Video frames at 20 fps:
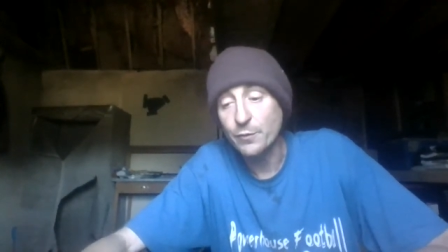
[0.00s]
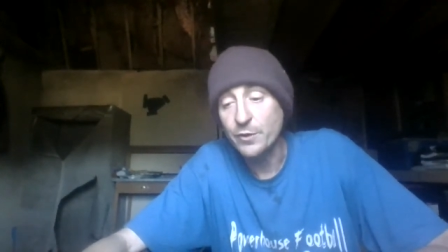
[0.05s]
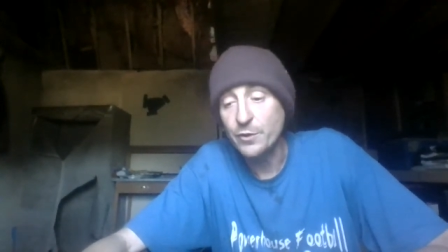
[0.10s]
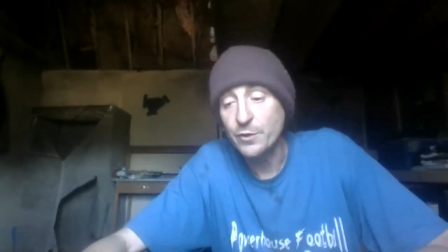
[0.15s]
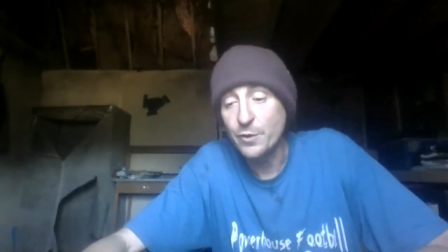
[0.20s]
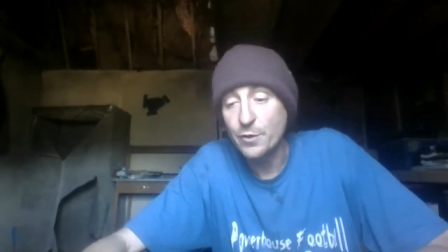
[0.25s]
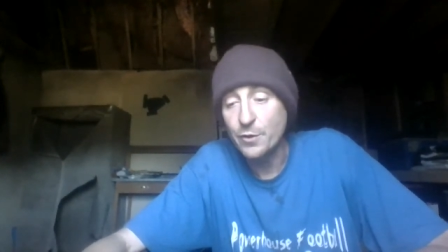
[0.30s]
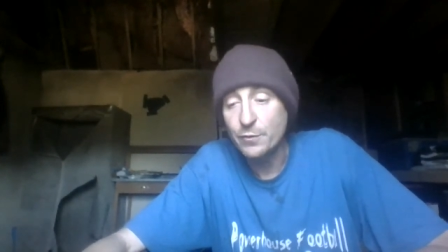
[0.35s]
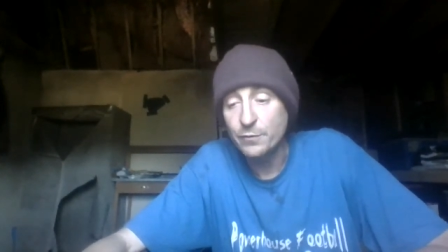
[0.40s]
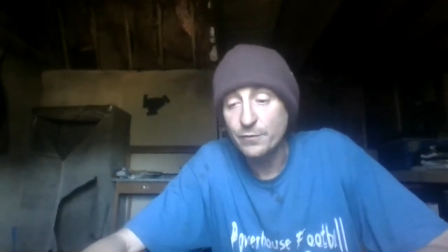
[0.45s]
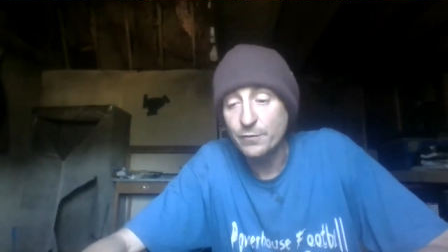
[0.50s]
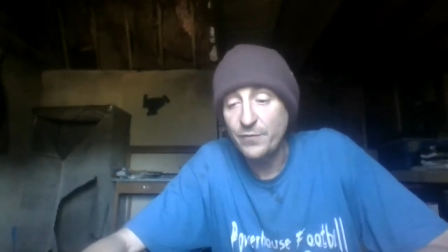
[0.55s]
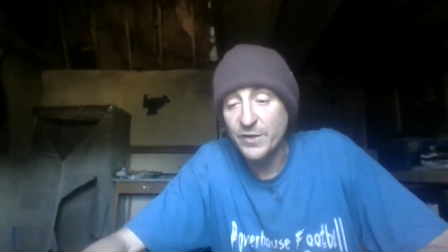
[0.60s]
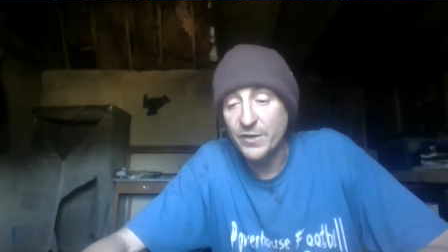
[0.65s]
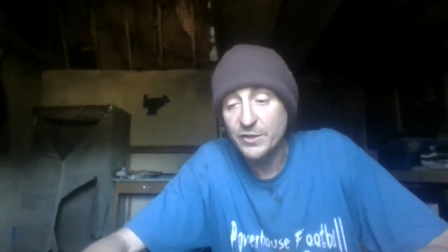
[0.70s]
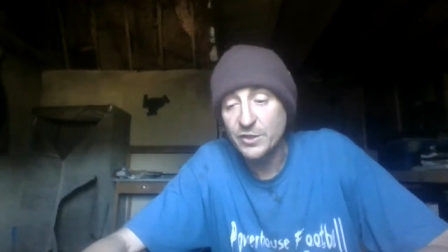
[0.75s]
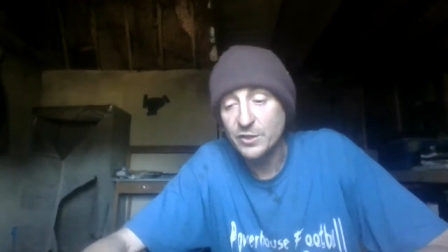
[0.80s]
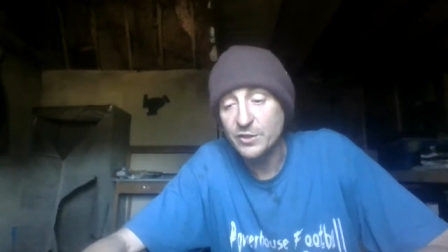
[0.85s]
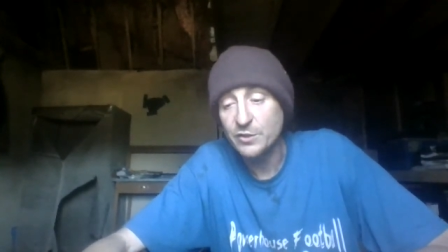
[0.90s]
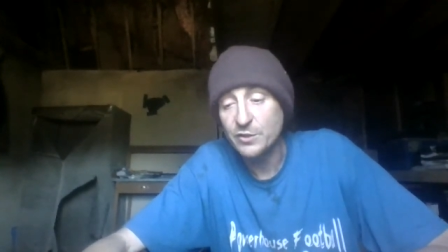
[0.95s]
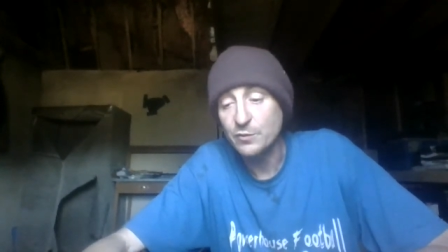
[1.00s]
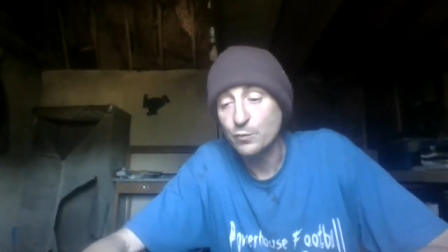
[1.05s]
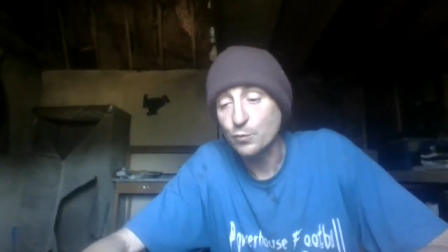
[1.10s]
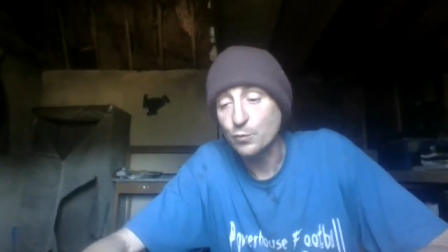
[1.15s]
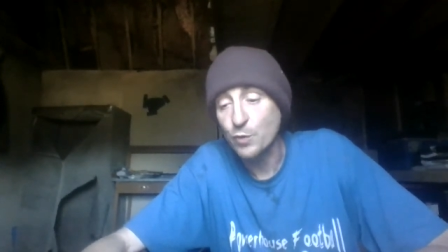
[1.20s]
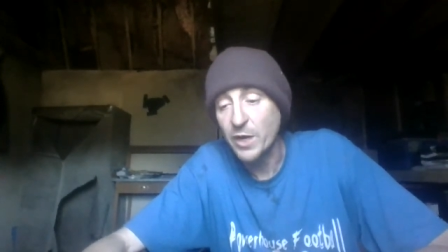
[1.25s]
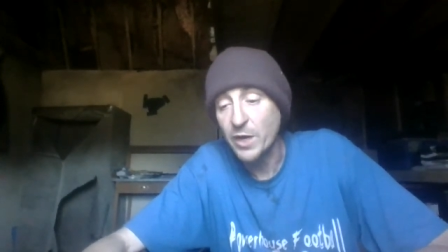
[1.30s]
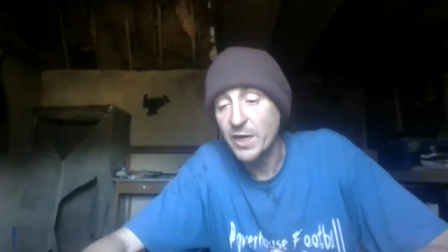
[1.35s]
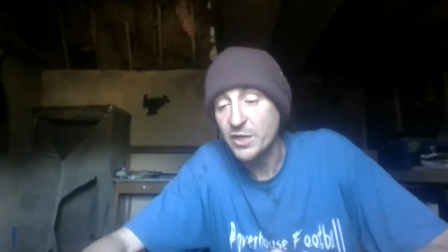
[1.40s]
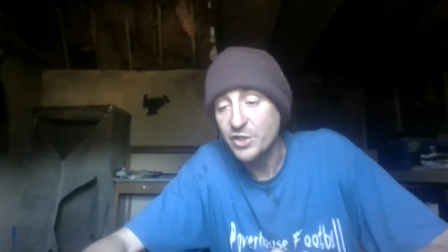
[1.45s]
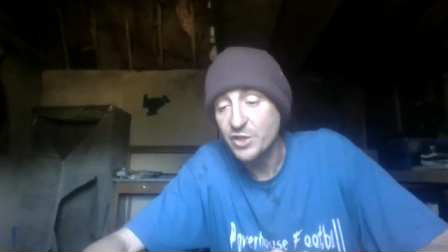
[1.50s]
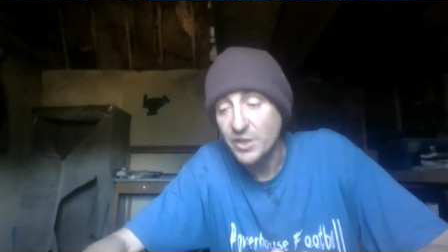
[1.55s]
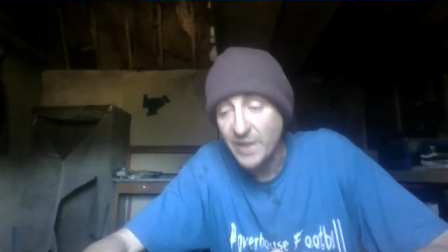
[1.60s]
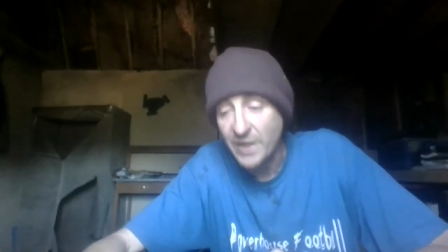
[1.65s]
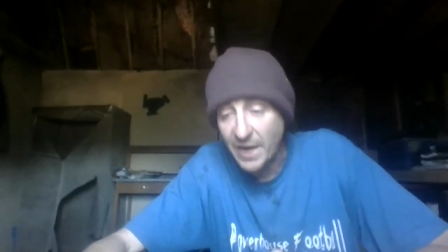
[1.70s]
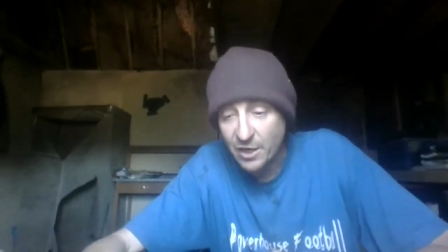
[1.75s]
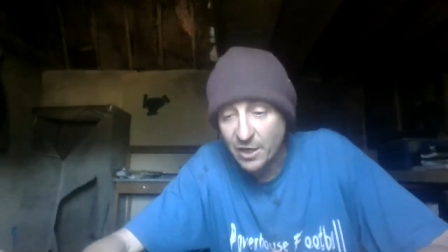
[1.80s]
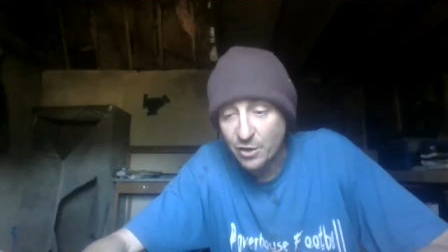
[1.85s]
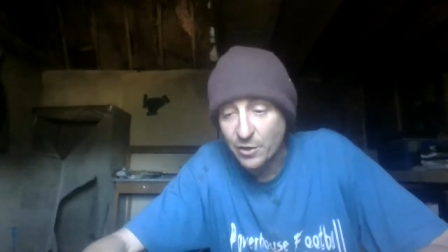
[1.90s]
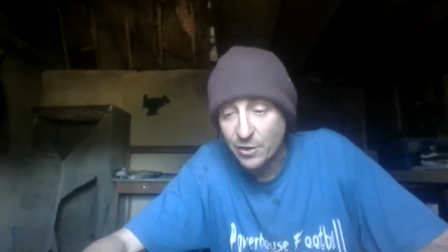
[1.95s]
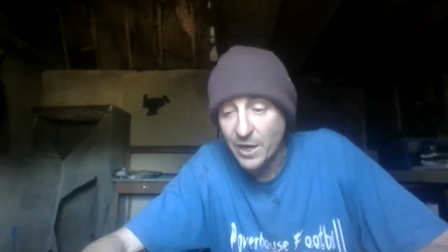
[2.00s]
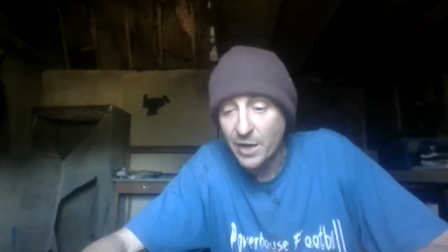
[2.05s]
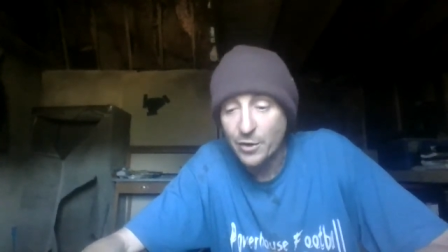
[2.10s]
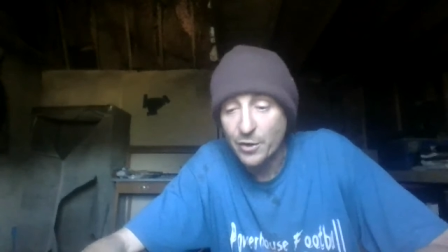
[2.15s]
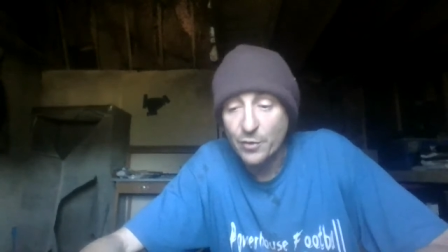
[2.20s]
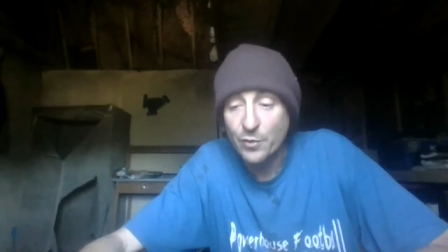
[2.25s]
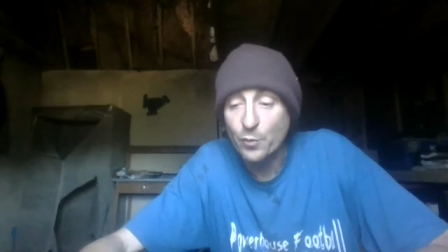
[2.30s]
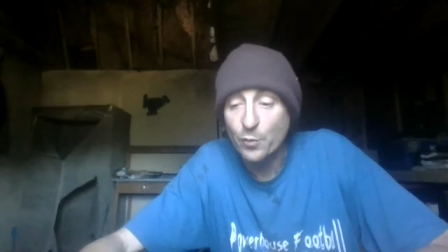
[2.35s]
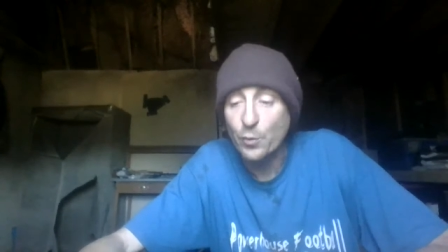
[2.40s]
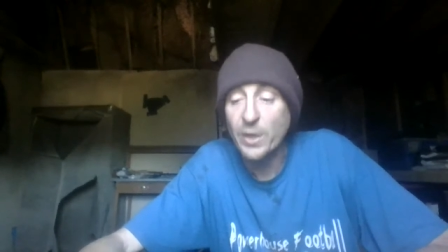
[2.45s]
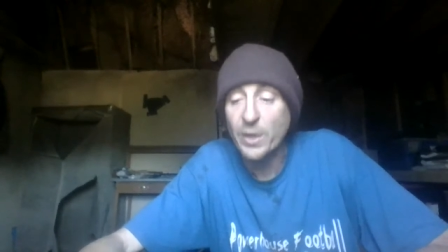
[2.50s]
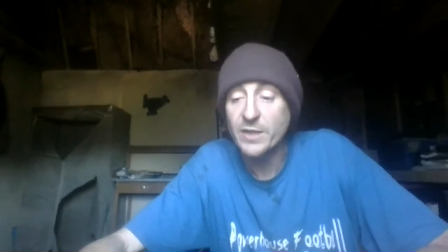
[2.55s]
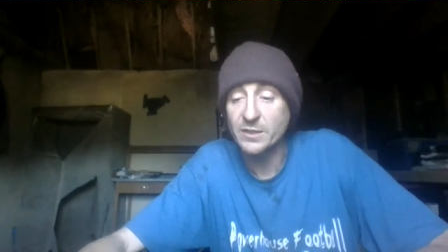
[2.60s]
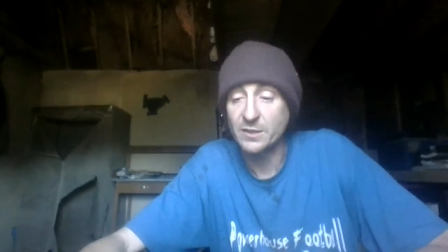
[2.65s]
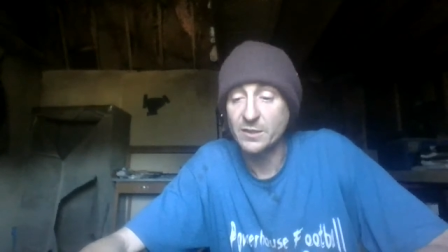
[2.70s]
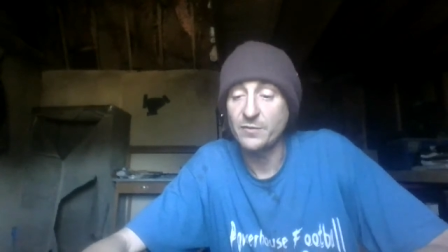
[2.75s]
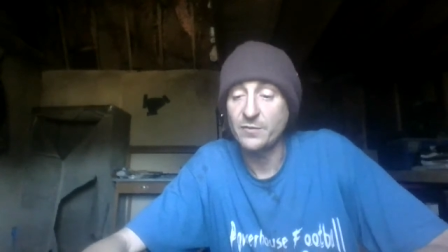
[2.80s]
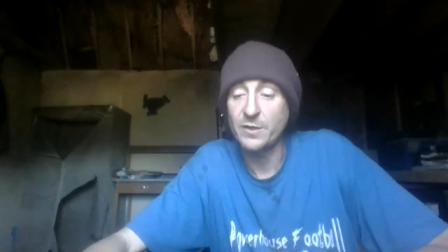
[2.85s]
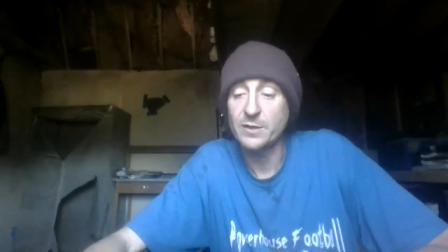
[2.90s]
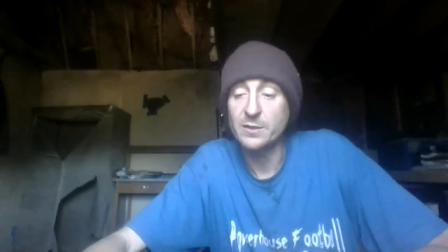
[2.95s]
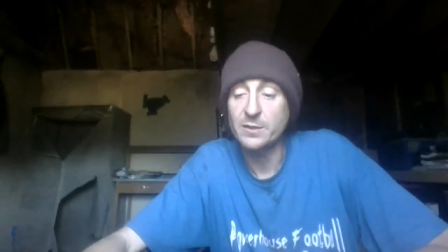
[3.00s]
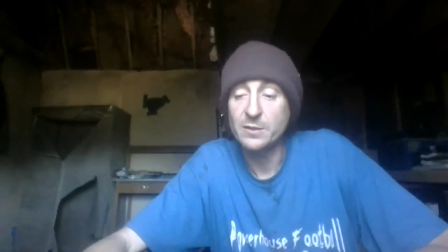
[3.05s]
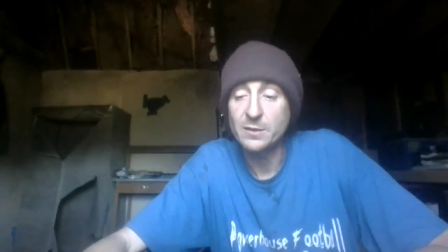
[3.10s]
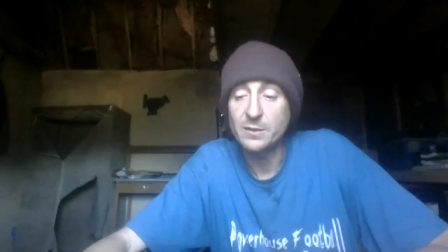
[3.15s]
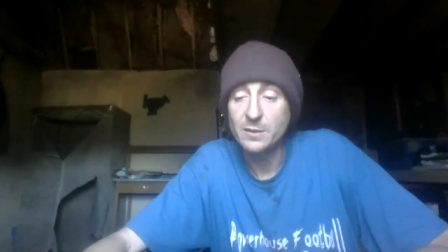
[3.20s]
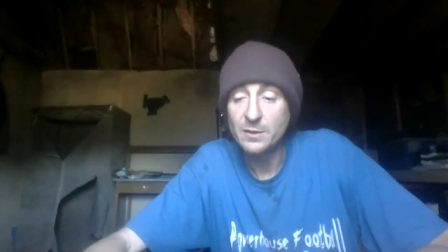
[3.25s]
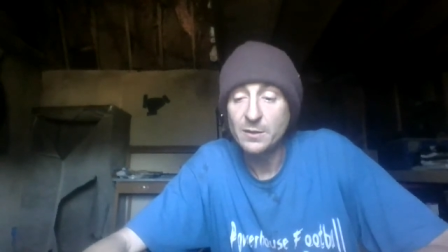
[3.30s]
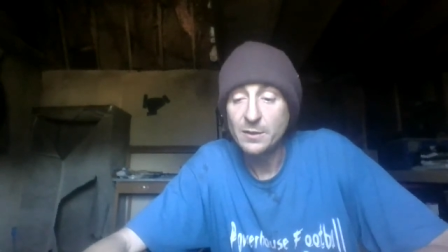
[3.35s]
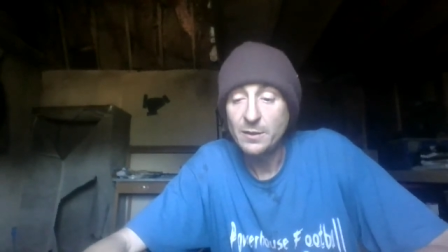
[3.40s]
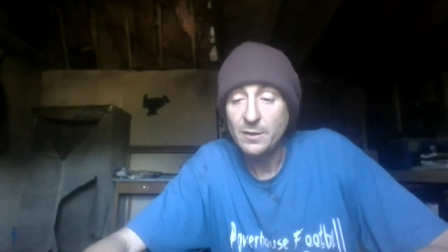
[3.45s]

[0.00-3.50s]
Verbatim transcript: you know, vicious rage and anger out on the rest of us,